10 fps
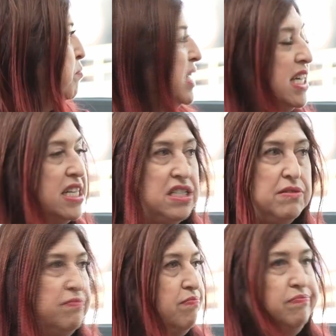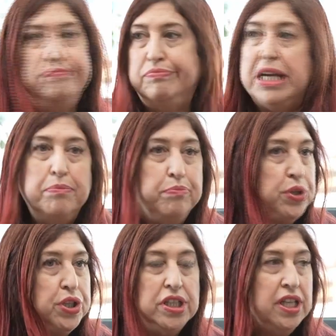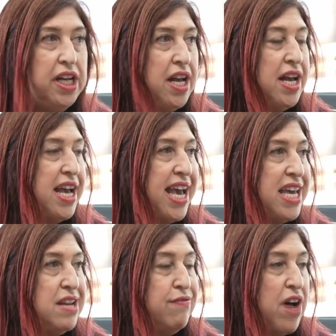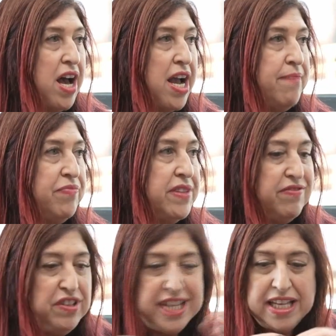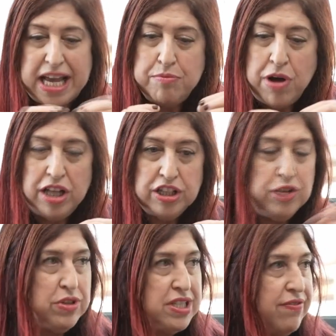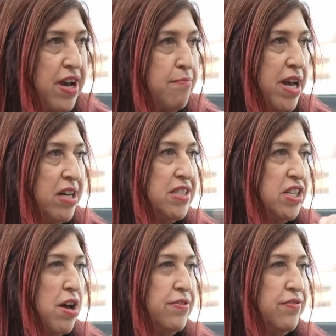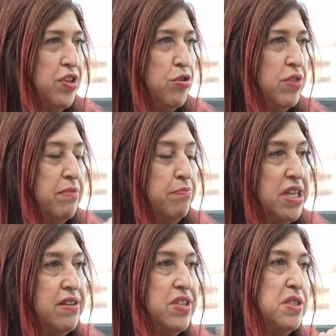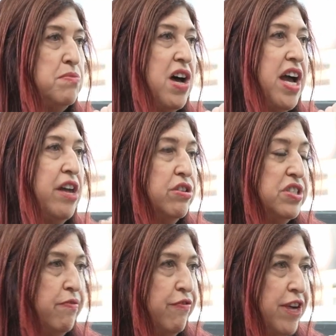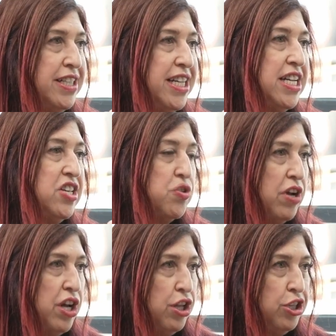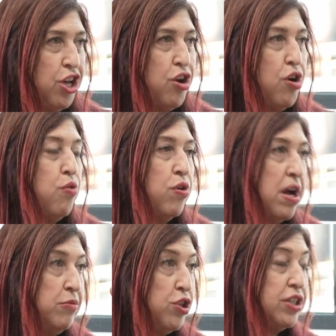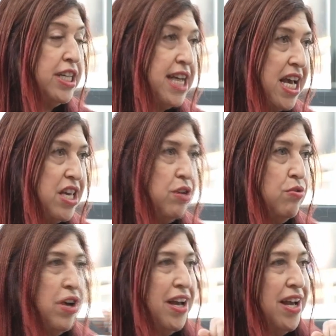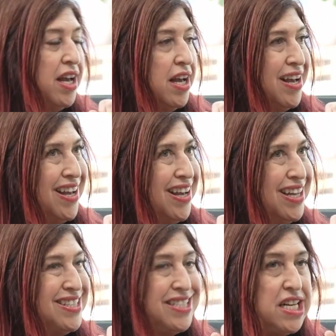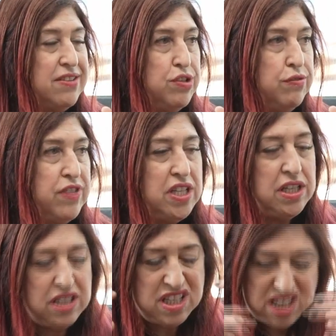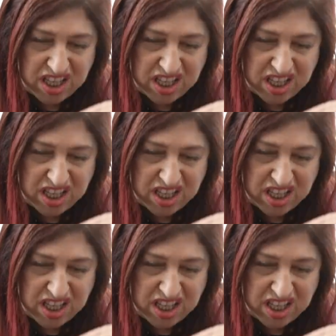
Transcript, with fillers: bumping into yeah. people. And if I'm, if you think like molecules, if I'm bouncing off of you with a bit of a smile or some friendliness or a hello or I'm looking at you, yeah. instead of you feeling,